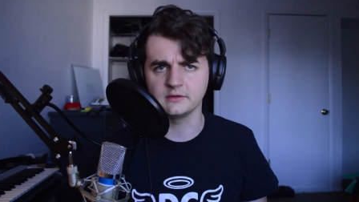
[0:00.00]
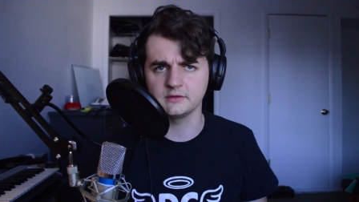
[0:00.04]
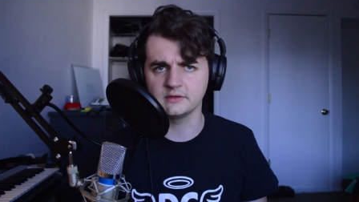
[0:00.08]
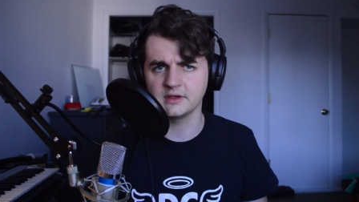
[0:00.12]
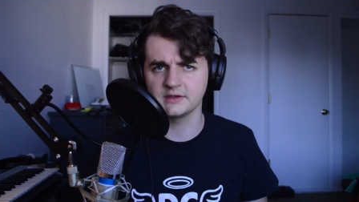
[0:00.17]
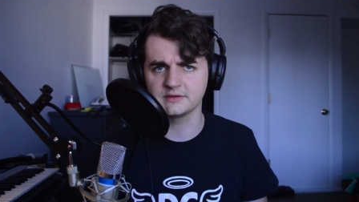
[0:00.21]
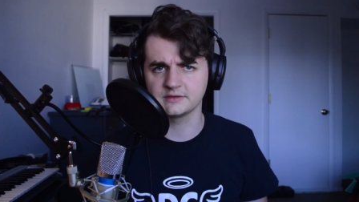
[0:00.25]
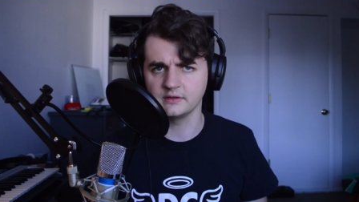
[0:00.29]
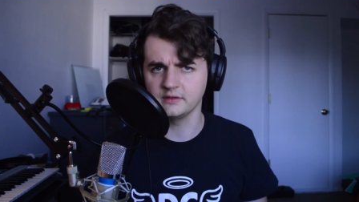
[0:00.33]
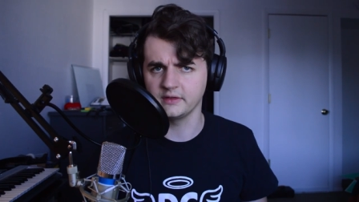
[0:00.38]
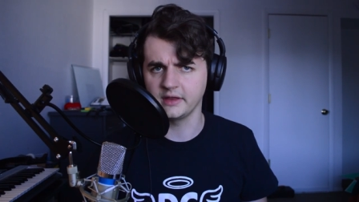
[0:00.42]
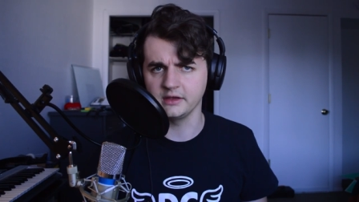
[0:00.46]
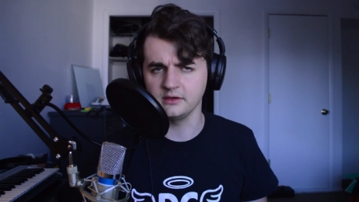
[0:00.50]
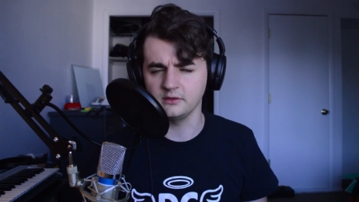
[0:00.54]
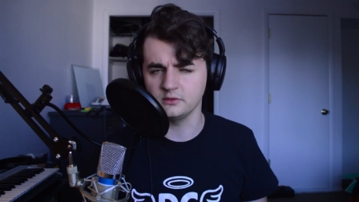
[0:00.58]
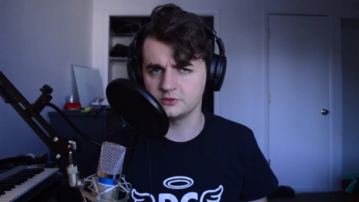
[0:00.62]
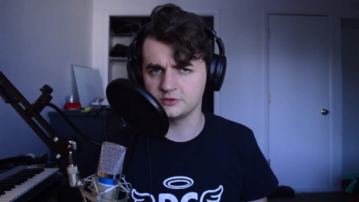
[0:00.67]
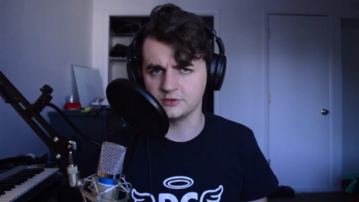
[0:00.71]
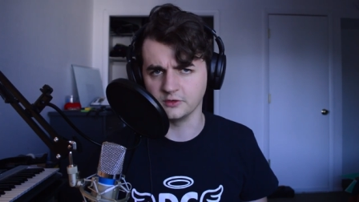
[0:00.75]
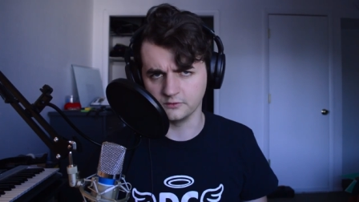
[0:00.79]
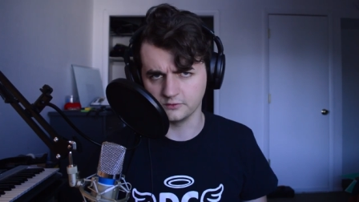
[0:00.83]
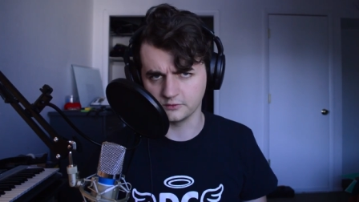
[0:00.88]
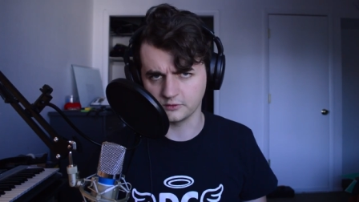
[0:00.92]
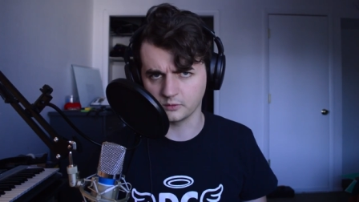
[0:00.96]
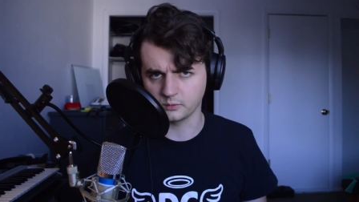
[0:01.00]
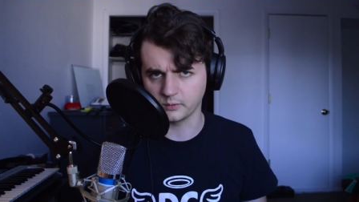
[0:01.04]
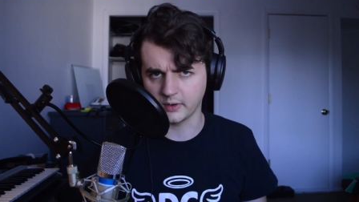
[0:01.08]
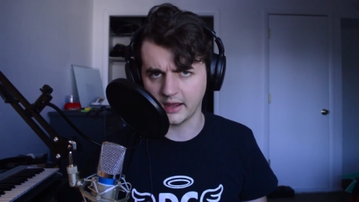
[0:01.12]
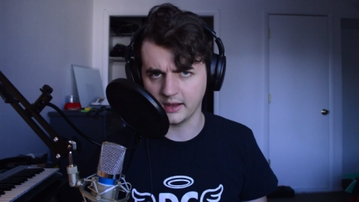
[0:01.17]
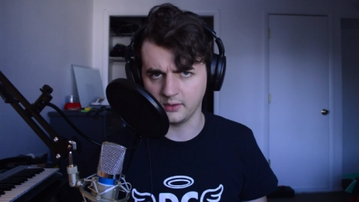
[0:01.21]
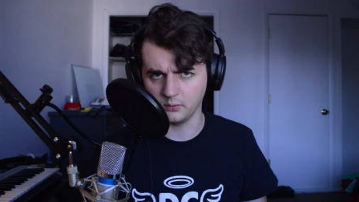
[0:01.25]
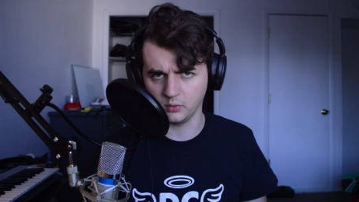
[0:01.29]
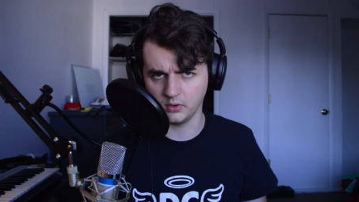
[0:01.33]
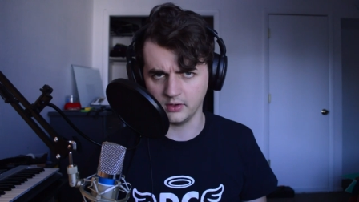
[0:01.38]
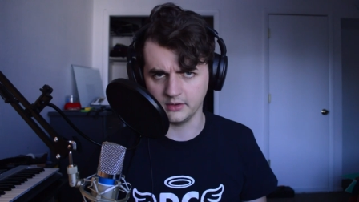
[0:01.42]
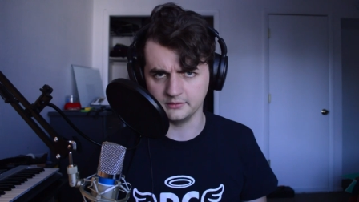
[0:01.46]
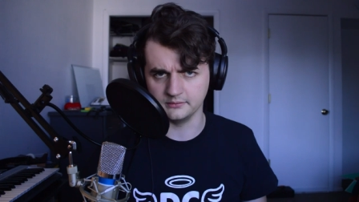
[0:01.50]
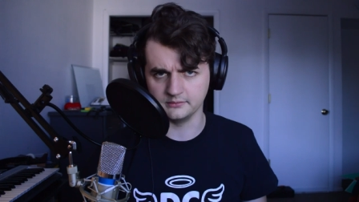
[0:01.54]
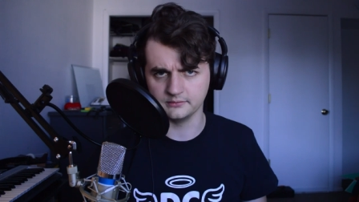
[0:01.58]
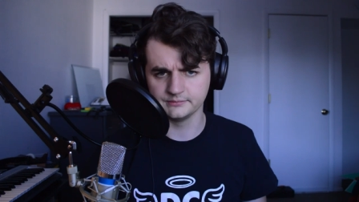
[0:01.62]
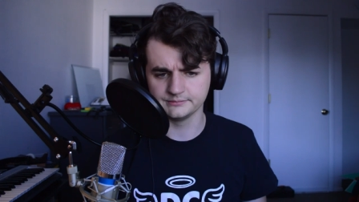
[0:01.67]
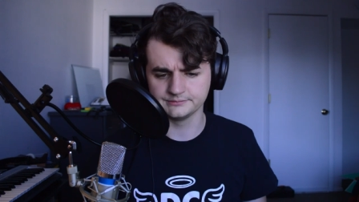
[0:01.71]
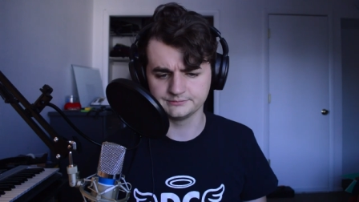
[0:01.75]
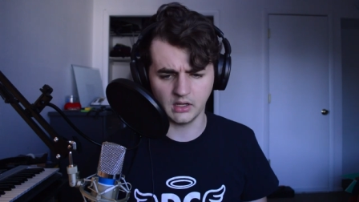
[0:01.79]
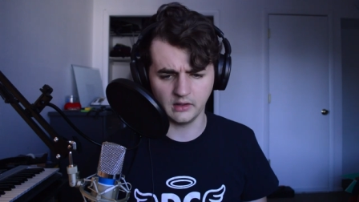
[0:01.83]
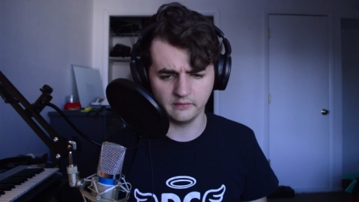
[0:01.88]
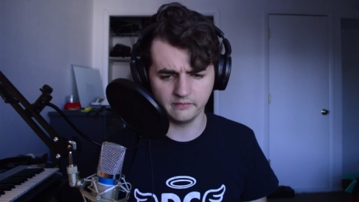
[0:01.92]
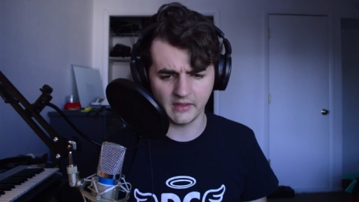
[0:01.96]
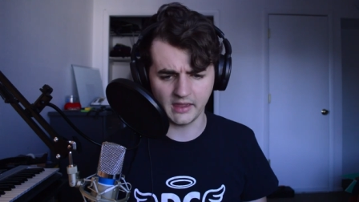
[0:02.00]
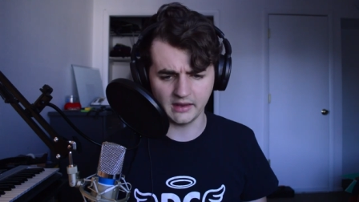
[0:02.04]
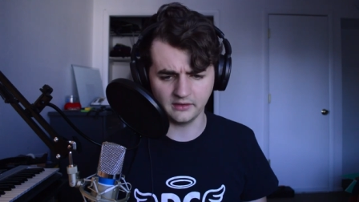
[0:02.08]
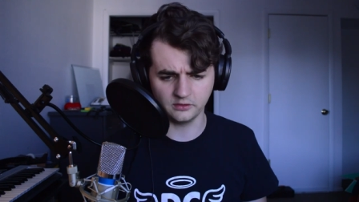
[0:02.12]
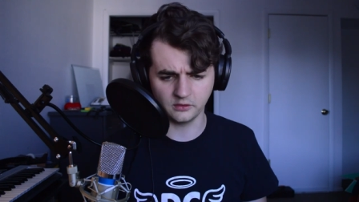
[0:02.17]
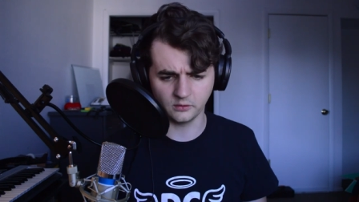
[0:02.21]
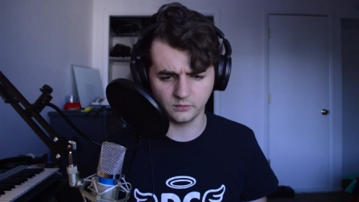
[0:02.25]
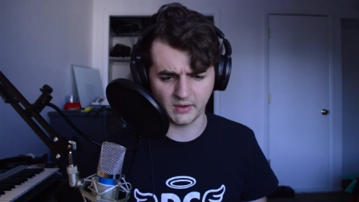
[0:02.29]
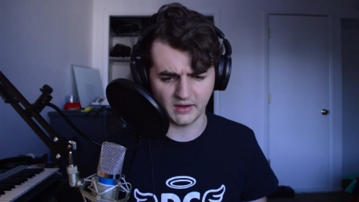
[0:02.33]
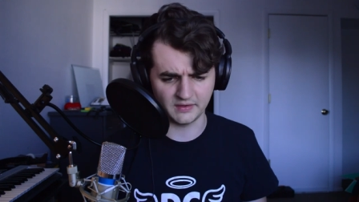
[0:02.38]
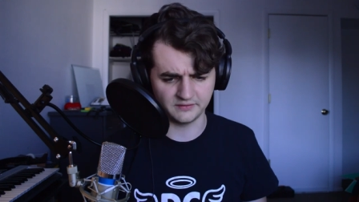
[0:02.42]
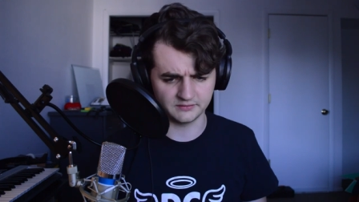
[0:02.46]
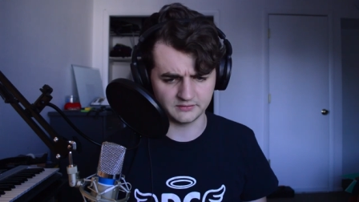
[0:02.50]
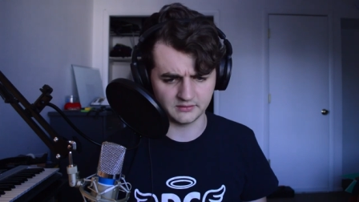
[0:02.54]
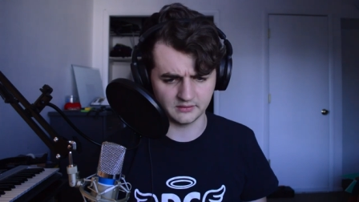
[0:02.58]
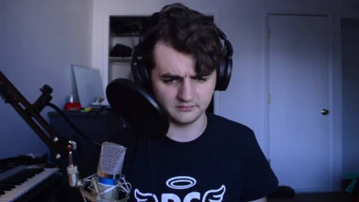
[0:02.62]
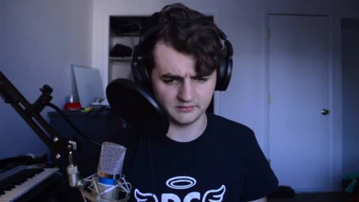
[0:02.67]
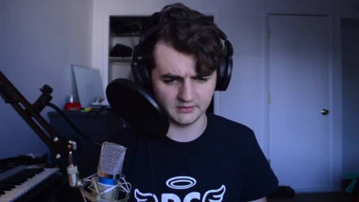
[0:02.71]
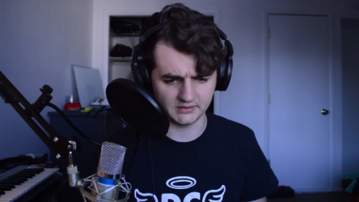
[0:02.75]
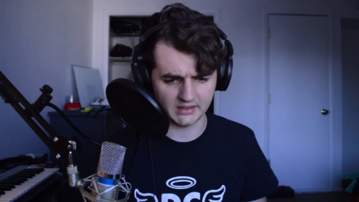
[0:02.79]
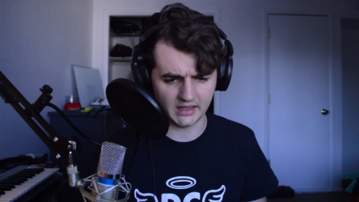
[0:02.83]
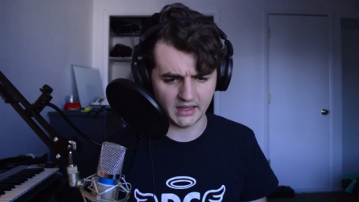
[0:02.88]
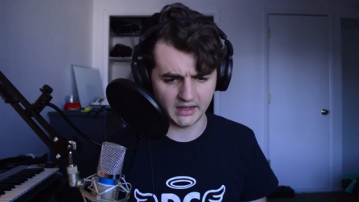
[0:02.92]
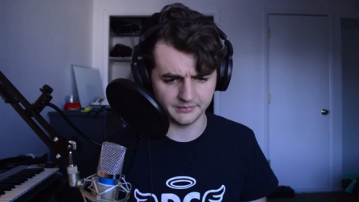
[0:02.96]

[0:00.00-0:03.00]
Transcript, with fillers: it doesn't let you choose the right one, unlike the rest of the